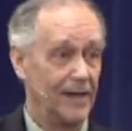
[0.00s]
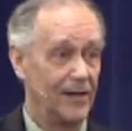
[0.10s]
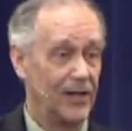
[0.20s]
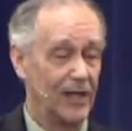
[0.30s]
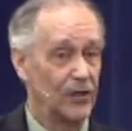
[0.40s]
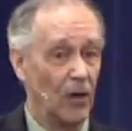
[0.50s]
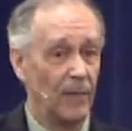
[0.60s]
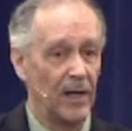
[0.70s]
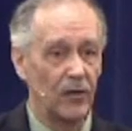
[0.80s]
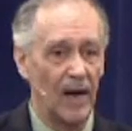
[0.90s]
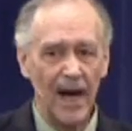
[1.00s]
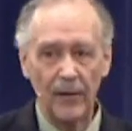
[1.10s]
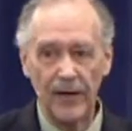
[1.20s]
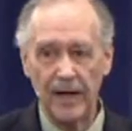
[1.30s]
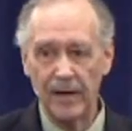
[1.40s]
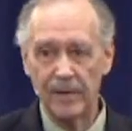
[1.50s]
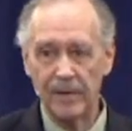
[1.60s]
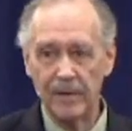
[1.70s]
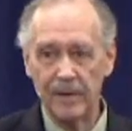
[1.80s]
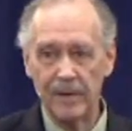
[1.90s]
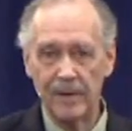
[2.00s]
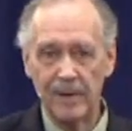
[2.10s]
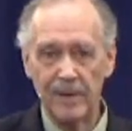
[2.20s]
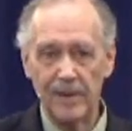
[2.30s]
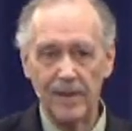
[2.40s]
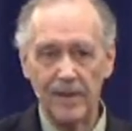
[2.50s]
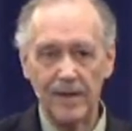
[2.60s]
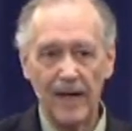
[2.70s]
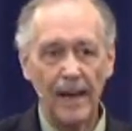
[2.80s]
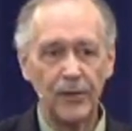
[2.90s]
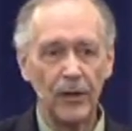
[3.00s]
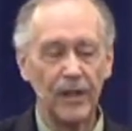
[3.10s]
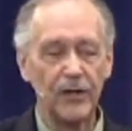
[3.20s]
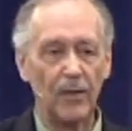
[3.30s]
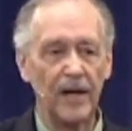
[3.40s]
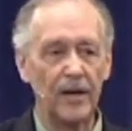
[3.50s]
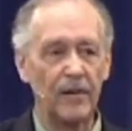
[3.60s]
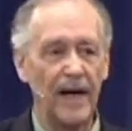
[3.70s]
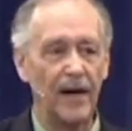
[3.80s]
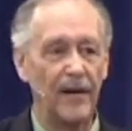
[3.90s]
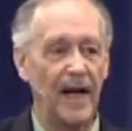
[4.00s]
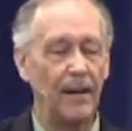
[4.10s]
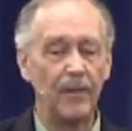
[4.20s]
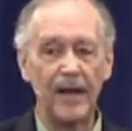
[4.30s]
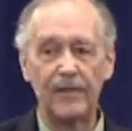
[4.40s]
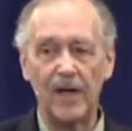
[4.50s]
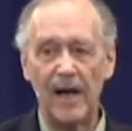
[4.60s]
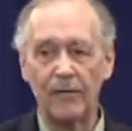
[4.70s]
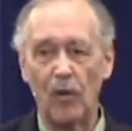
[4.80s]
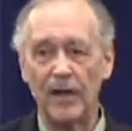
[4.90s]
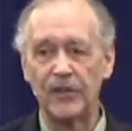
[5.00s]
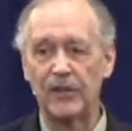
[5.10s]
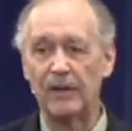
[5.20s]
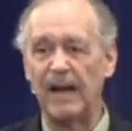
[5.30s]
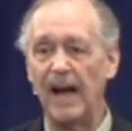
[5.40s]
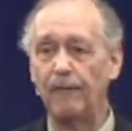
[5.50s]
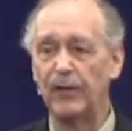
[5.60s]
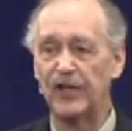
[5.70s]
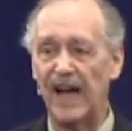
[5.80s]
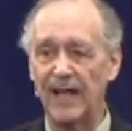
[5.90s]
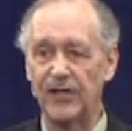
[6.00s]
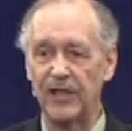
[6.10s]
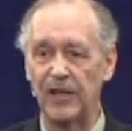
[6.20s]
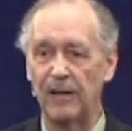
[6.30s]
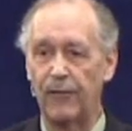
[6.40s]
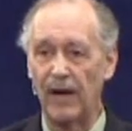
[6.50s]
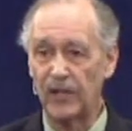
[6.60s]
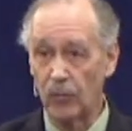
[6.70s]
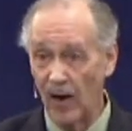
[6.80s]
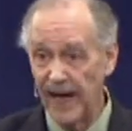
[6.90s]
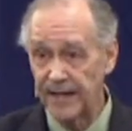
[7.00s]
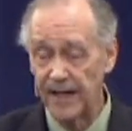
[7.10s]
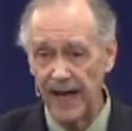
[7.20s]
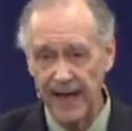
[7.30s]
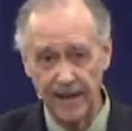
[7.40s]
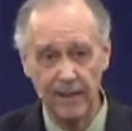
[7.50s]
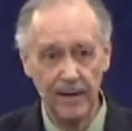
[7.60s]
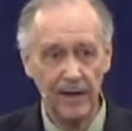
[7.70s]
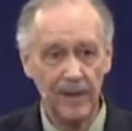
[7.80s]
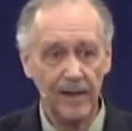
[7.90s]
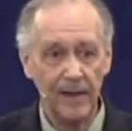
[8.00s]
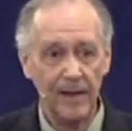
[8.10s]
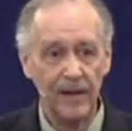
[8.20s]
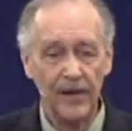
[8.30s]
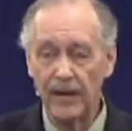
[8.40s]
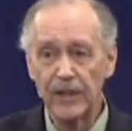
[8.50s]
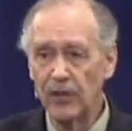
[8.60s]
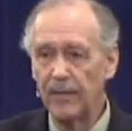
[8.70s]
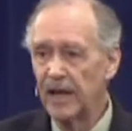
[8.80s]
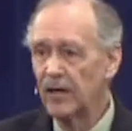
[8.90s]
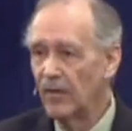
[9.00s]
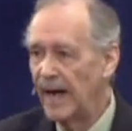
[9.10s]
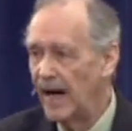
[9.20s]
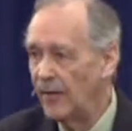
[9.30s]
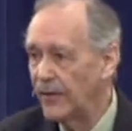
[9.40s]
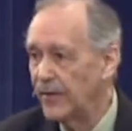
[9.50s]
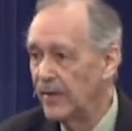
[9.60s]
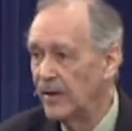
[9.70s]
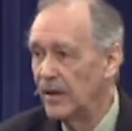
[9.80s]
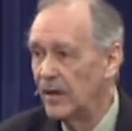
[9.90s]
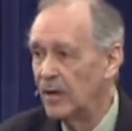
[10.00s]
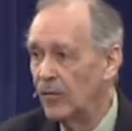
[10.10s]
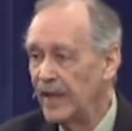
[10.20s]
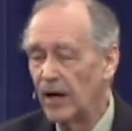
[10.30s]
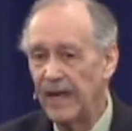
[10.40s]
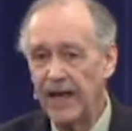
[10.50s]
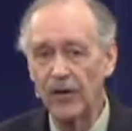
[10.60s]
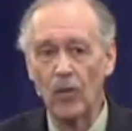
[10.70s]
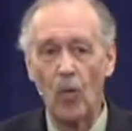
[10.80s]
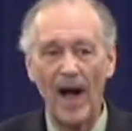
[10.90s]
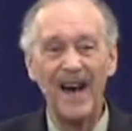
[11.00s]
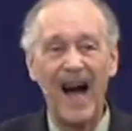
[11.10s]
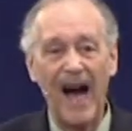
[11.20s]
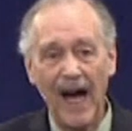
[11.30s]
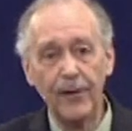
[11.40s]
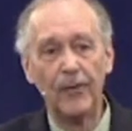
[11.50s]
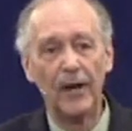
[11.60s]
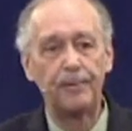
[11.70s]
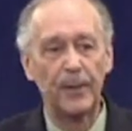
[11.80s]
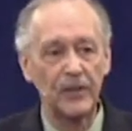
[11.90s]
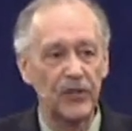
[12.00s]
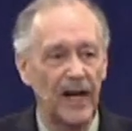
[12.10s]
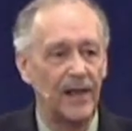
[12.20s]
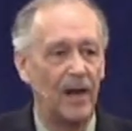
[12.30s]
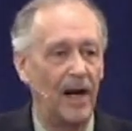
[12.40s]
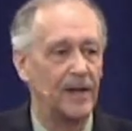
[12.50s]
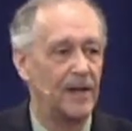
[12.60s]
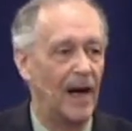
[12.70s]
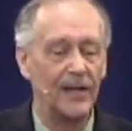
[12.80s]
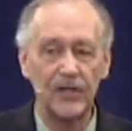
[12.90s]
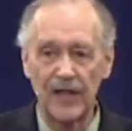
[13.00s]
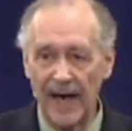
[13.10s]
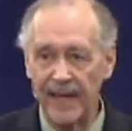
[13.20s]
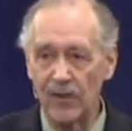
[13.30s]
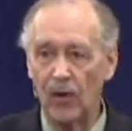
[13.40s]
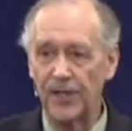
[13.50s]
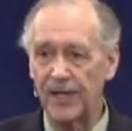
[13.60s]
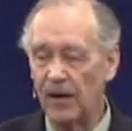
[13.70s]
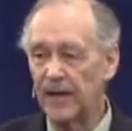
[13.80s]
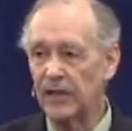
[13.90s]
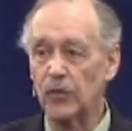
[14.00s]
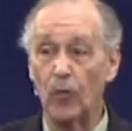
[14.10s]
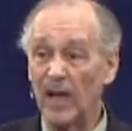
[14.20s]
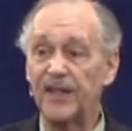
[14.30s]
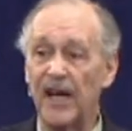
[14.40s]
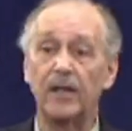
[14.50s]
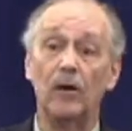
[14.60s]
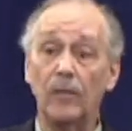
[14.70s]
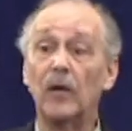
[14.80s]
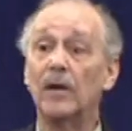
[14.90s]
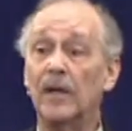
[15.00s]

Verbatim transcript: See, there's no middle ground here. There absolutely is no middle ground. And I believe God wants to emphasize this in a fresh way today. There is no middle ground. We are either 100% on God's side or the darkness will take over